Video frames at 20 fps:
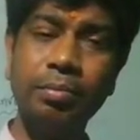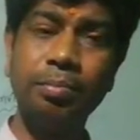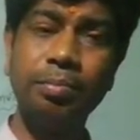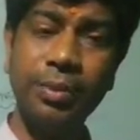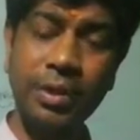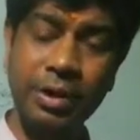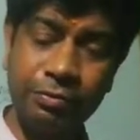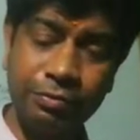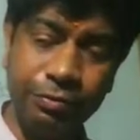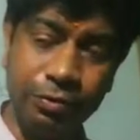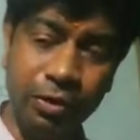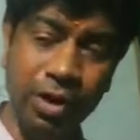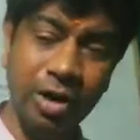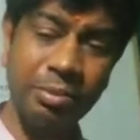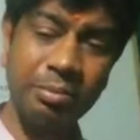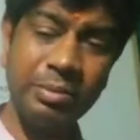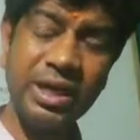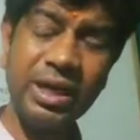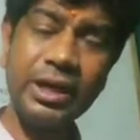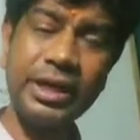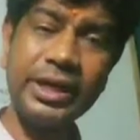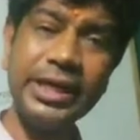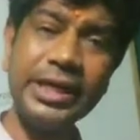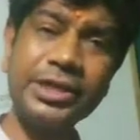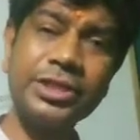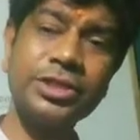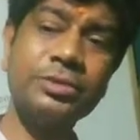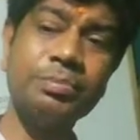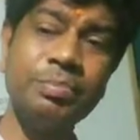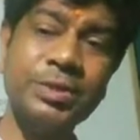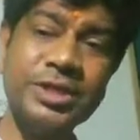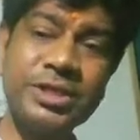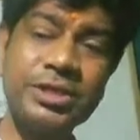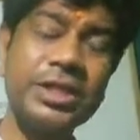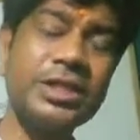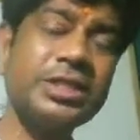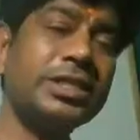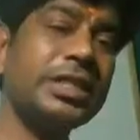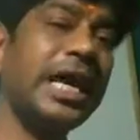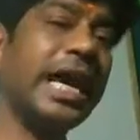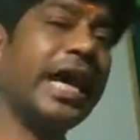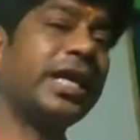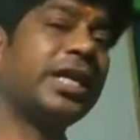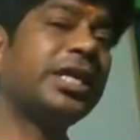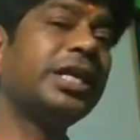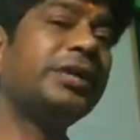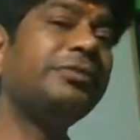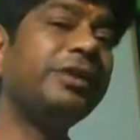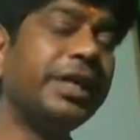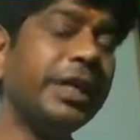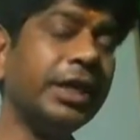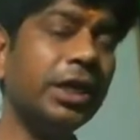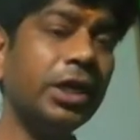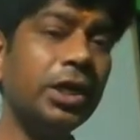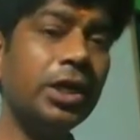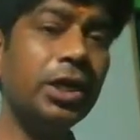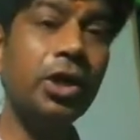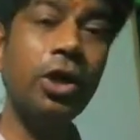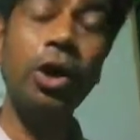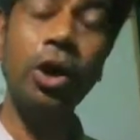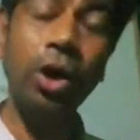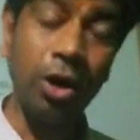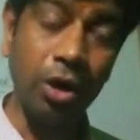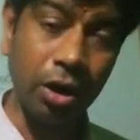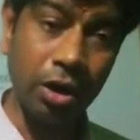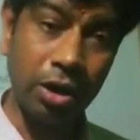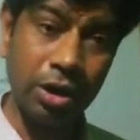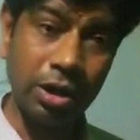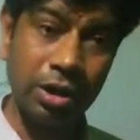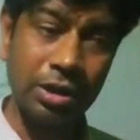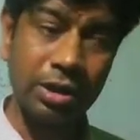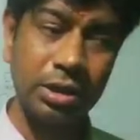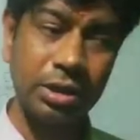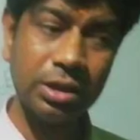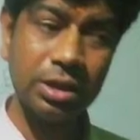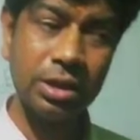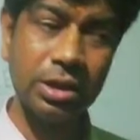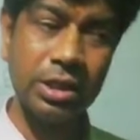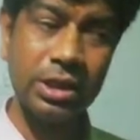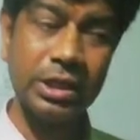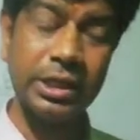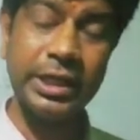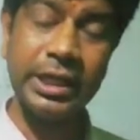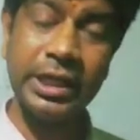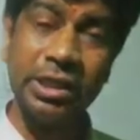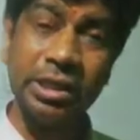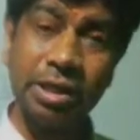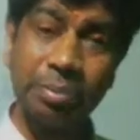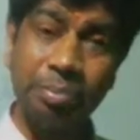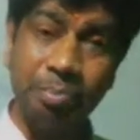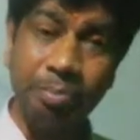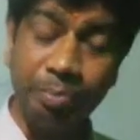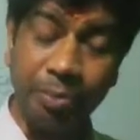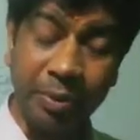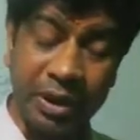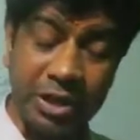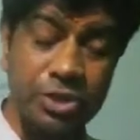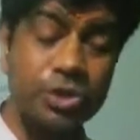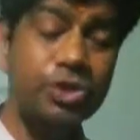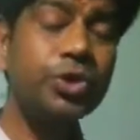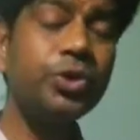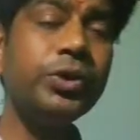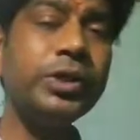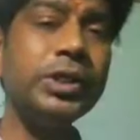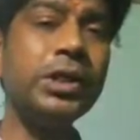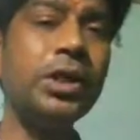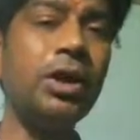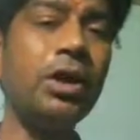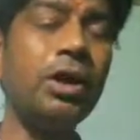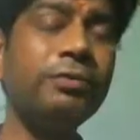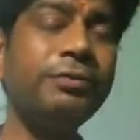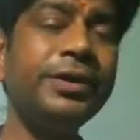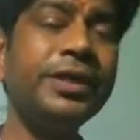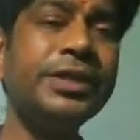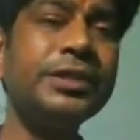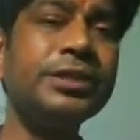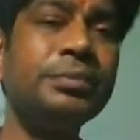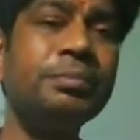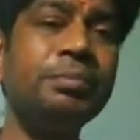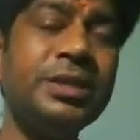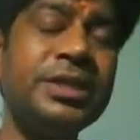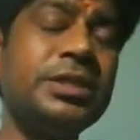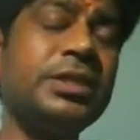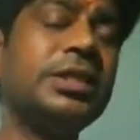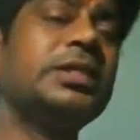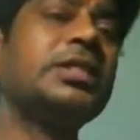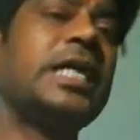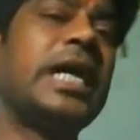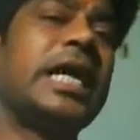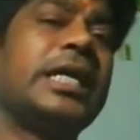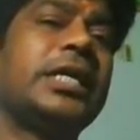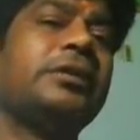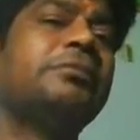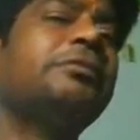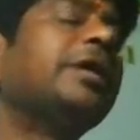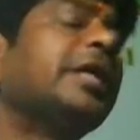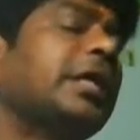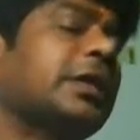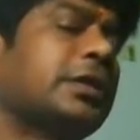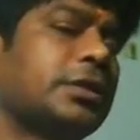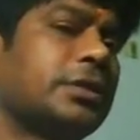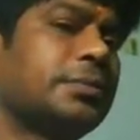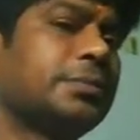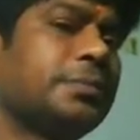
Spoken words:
performing its business activity or in the pursuit of its business activities.